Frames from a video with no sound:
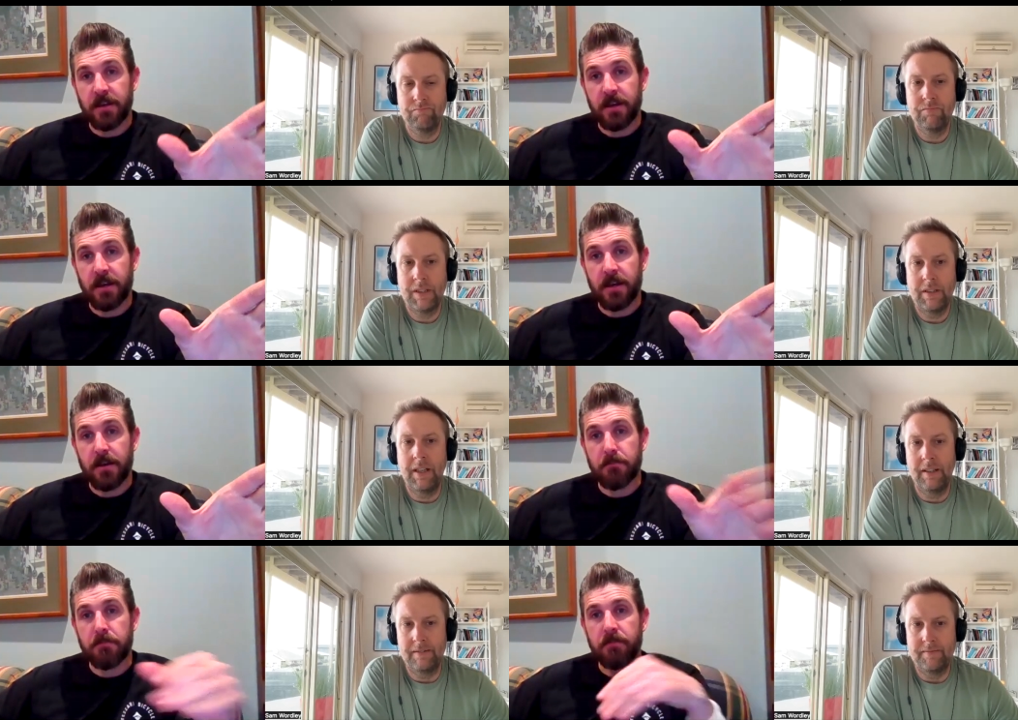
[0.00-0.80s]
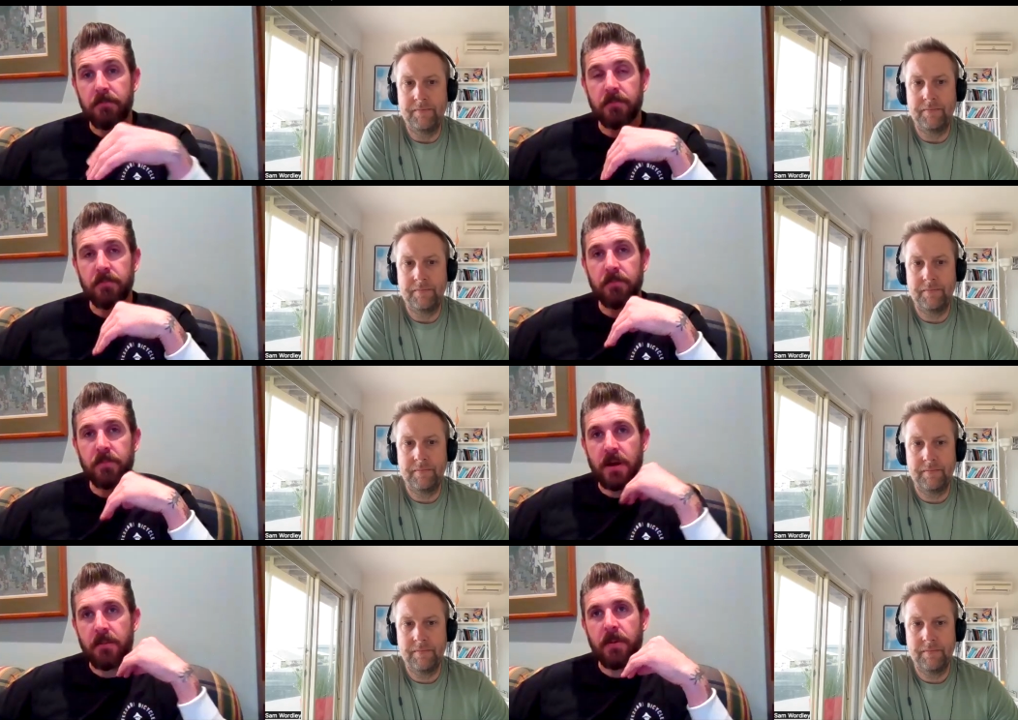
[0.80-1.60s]
Speaker 1: Um,
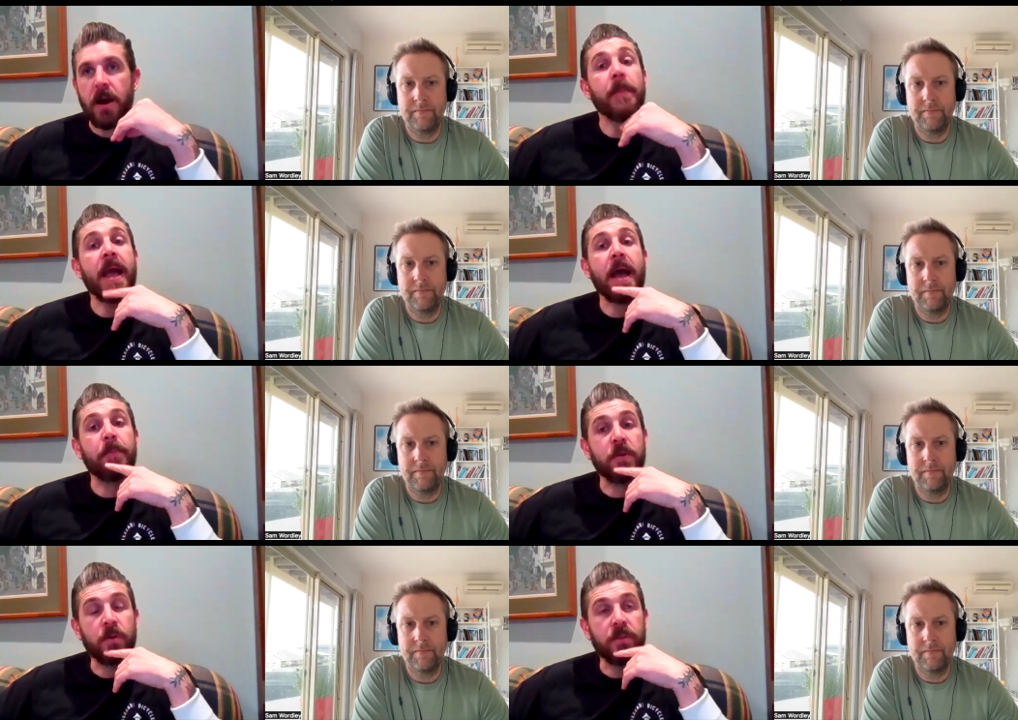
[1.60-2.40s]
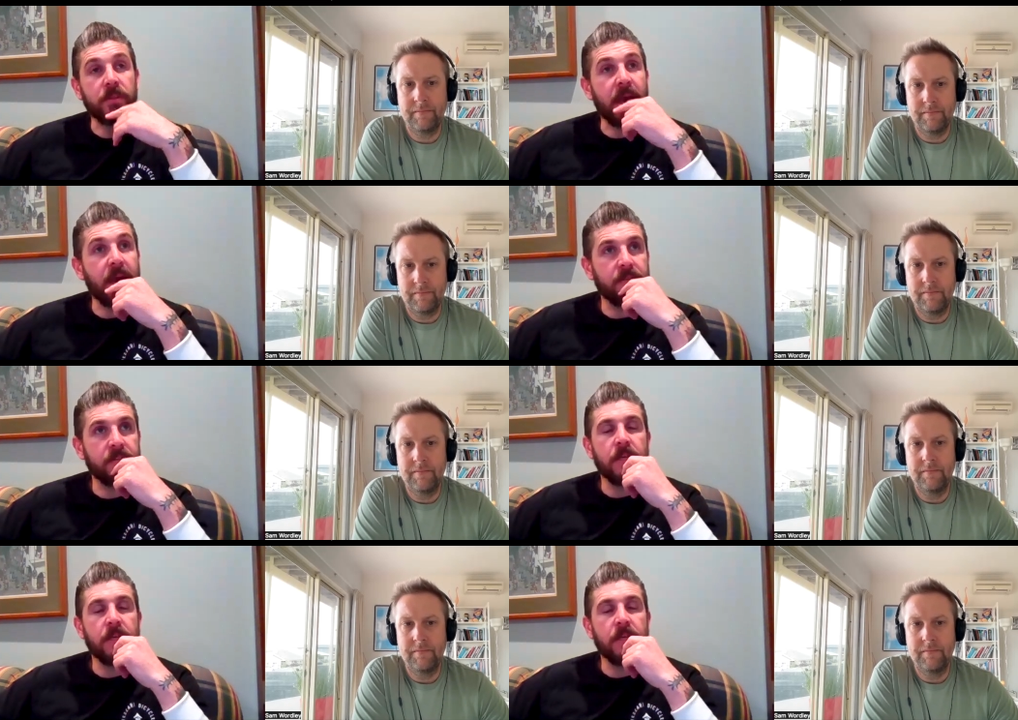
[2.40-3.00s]
I'm I'm happy with that.